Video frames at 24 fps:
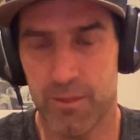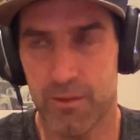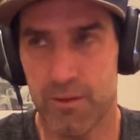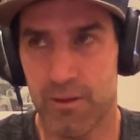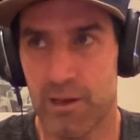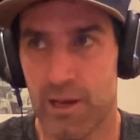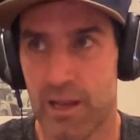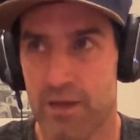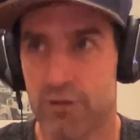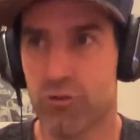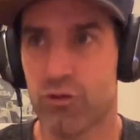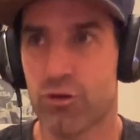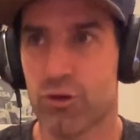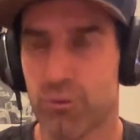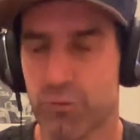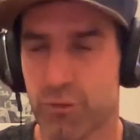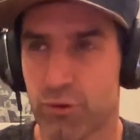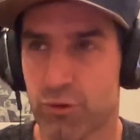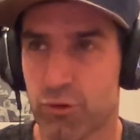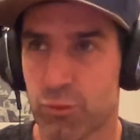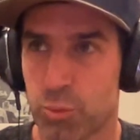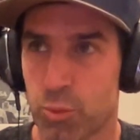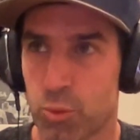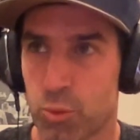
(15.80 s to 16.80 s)
legend of
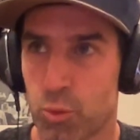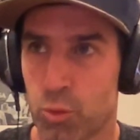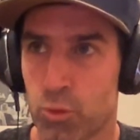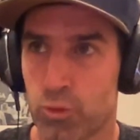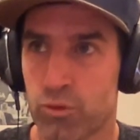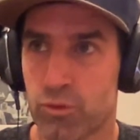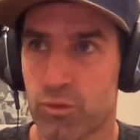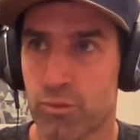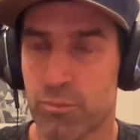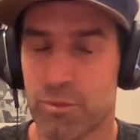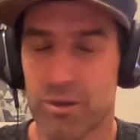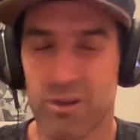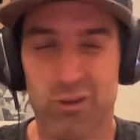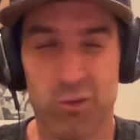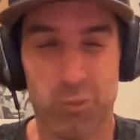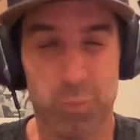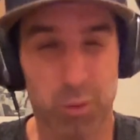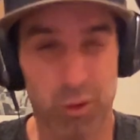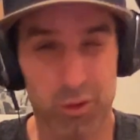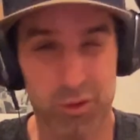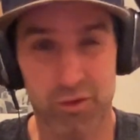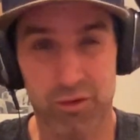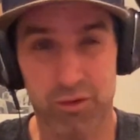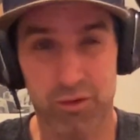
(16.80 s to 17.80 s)
the sports and being
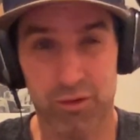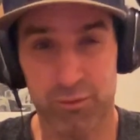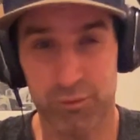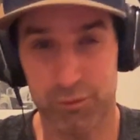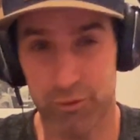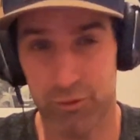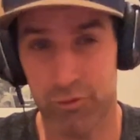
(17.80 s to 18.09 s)
sponsored for